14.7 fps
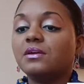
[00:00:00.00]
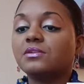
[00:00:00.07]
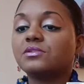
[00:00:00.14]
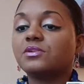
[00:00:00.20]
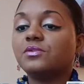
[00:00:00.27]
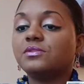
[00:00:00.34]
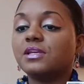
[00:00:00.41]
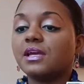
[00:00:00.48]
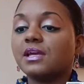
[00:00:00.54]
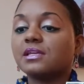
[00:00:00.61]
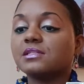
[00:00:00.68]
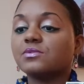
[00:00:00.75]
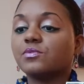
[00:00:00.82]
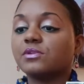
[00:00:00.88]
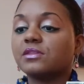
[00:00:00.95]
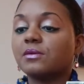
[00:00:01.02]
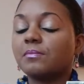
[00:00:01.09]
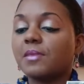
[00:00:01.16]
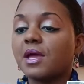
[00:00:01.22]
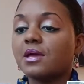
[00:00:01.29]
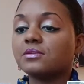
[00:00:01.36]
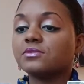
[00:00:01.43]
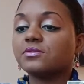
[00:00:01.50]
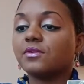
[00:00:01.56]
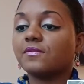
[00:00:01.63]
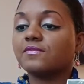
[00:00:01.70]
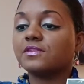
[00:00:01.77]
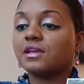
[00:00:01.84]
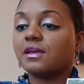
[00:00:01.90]
to dance with the master
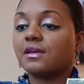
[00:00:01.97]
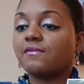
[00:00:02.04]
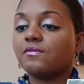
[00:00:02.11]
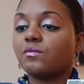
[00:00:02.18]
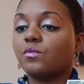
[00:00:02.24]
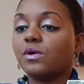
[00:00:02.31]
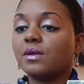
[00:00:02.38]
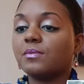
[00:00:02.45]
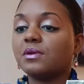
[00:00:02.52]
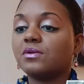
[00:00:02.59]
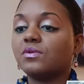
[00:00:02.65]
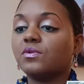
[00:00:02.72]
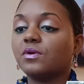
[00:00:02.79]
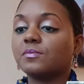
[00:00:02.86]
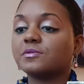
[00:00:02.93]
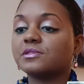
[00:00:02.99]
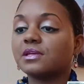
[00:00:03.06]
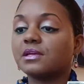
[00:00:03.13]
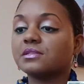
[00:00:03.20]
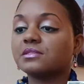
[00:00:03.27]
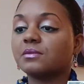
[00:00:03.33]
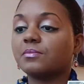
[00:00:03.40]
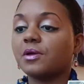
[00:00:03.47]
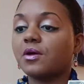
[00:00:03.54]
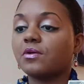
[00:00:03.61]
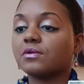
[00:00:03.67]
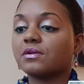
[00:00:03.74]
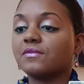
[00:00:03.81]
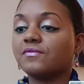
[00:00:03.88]
of death. Women who obsess
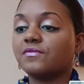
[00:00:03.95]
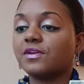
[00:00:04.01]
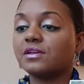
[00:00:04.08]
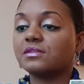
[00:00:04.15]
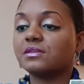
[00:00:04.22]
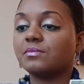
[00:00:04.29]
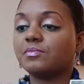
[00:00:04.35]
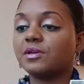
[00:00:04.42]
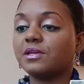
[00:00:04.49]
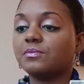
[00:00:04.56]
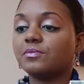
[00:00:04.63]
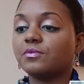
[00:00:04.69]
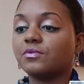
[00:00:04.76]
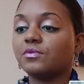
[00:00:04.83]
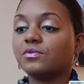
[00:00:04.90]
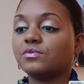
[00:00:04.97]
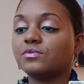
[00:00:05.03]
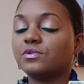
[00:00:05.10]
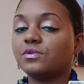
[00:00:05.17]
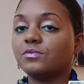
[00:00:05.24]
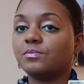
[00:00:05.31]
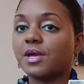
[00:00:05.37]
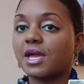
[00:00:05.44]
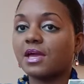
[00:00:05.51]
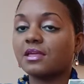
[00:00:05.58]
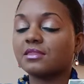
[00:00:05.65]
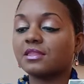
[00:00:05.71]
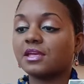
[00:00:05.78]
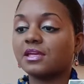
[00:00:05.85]
about convicted people who do
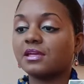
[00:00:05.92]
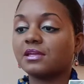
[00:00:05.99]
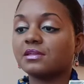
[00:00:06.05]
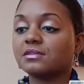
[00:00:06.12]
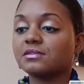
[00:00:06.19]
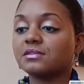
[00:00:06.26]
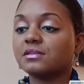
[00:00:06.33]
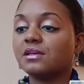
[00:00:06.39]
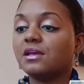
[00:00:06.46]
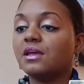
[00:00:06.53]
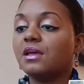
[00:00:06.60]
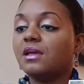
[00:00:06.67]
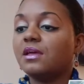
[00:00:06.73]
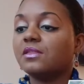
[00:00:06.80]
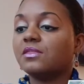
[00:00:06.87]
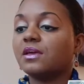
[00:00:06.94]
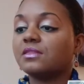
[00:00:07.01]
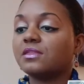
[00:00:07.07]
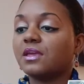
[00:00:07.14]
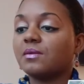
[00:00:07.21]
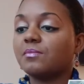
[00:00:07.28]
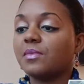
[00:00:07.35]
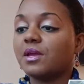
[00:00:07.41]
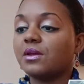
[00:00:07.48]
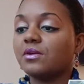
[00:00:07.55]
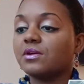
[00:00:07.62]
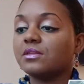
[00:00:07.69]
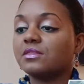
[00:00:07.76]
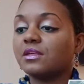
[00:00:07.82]
bad things, that they
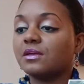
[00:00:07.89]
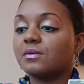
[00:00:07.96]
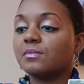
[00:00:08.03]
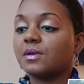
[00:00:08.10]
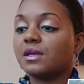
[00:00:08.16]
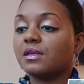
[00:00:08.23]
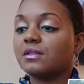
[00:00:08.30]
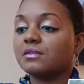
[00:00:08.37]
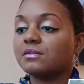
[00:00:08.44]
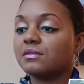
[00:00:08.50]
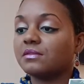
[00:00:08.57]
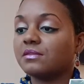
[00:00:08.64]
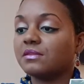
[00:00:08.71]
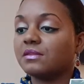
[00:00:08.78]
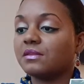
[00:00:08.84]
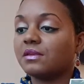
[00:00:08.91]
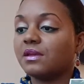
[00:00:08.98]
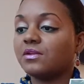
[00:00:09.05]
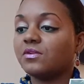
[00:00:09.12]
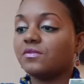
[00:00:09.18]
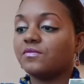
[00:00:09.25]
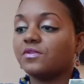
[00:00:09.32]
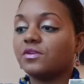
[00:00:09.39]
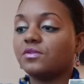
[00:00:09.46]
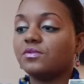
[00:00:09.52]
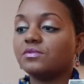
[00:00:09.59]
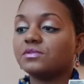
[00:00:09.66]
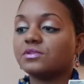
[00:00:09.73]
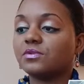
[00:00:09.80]
married them, and
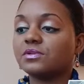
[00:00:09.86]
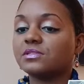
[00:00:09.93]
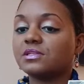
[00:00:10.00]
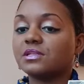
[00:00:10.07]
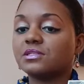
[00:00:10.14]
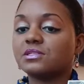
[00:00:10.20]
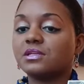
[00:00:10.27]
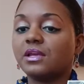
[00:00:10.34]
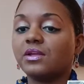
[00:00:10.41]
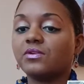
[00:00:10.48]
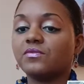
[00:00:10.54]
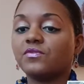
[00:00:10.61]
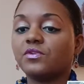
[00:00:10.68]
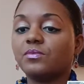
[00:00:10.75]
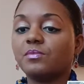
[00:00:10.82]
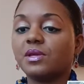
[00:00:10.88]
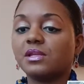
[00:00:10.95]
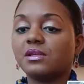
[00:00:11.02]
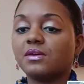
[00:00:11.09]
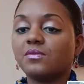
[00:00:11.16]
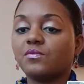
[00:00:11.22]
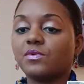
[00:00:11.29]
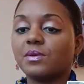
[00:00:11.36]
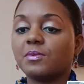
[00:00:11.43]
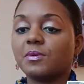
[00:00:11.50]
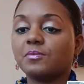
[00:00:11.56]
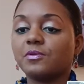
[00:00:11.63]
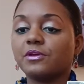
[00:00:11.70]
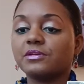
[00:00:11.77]
interviewed. So it says she interviewed many of
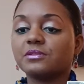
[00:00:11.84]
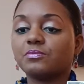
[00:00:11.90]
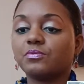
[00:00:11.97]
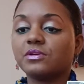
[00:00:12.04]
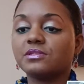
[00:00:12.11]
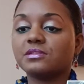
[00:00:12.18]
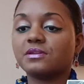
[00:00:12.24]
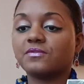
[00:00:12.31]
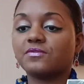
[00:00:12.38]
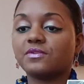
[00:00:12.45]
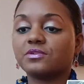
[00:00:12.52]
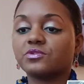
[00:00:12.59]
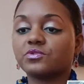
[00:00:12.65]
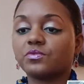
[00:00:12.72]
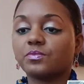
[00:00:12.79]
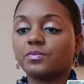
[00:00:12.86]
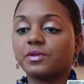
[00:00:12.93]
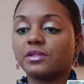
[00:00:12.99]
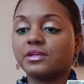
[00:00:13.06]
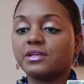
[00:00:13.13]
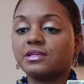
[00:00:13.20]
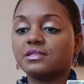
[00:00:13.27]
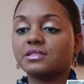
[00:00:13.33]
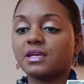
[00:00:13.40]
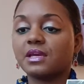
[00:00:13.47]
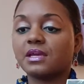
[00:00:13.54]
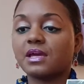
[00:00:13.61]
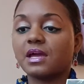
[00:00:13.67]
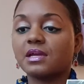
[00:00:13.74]
women plus prison officials, police,
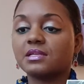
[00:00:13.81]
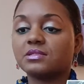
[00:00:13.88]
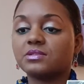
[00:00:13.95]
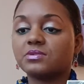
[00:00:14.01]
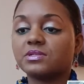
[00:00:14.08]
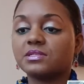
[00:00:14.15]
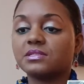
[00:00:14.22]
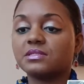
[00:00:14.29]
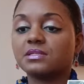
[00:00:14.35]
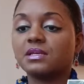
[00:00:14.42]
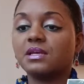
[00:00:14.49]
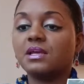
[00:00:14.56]
psychiatrists,